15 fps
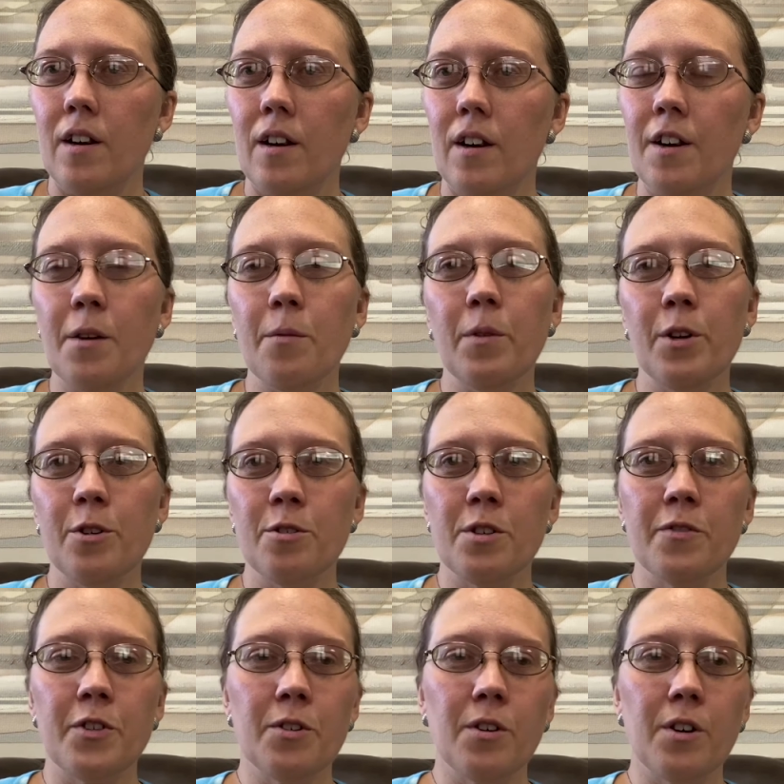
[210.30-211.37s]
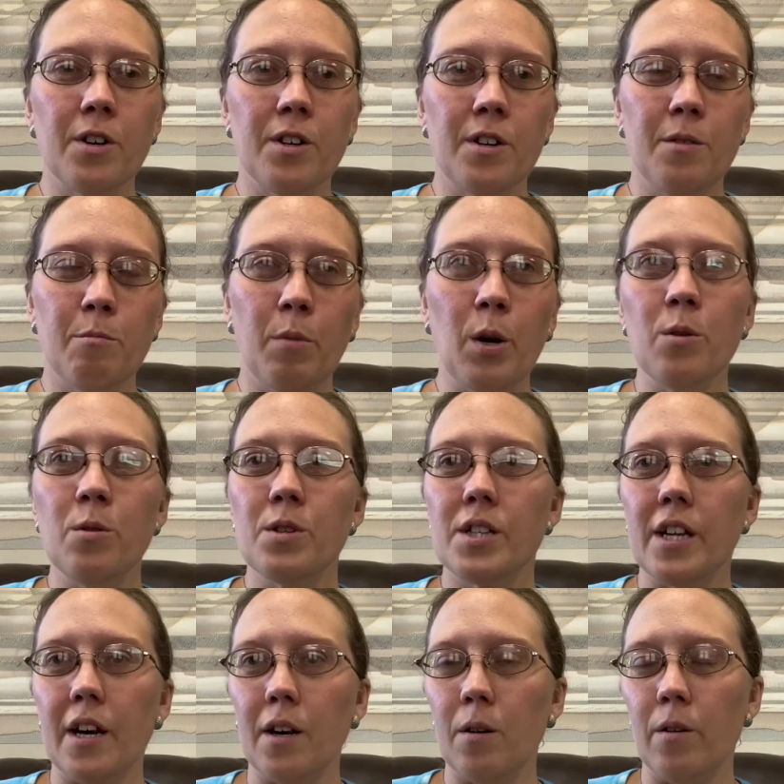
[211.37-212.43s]
And I wonder if you could pose
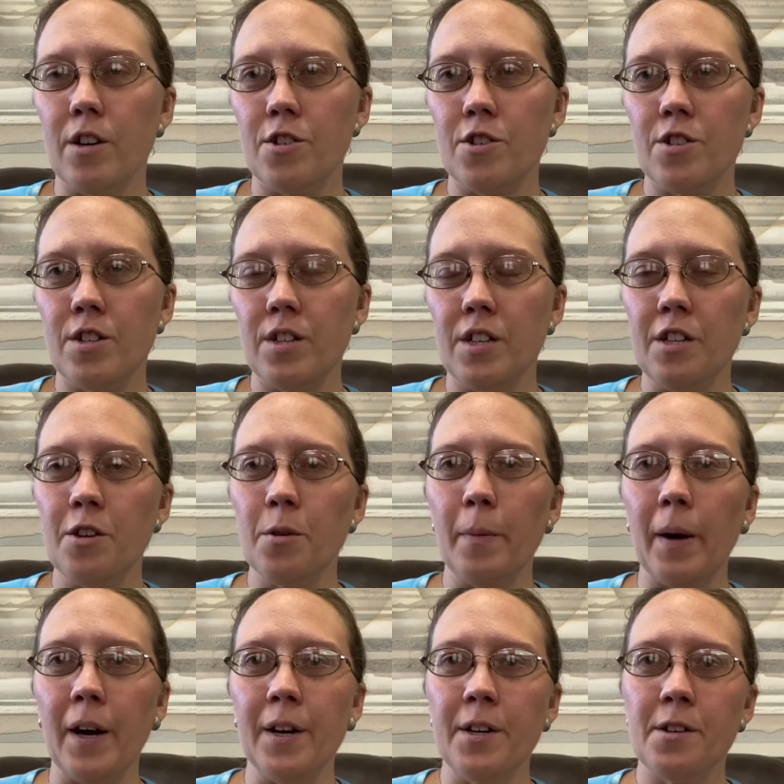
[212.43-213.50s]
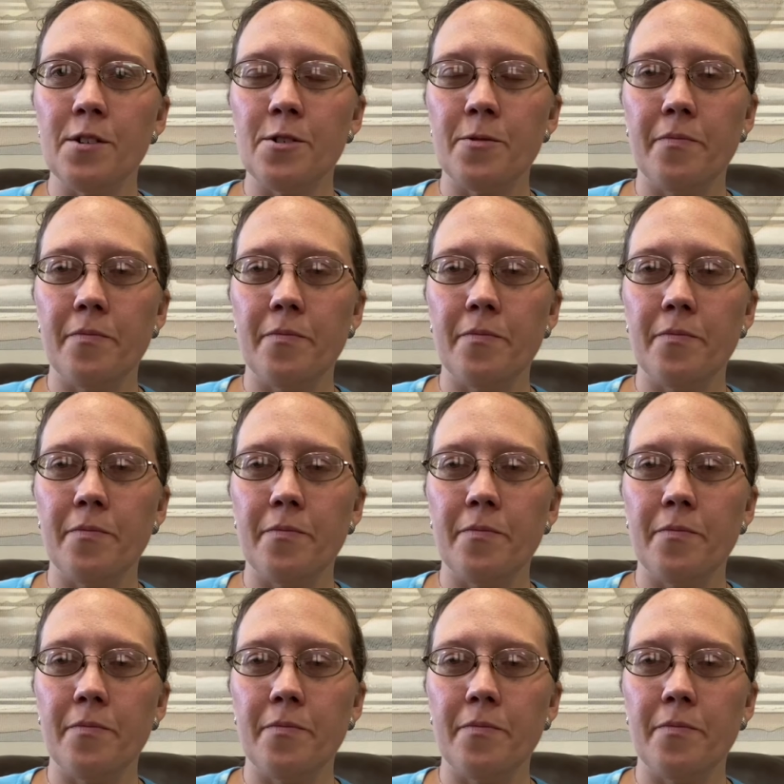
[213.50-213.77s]
that question in your mind,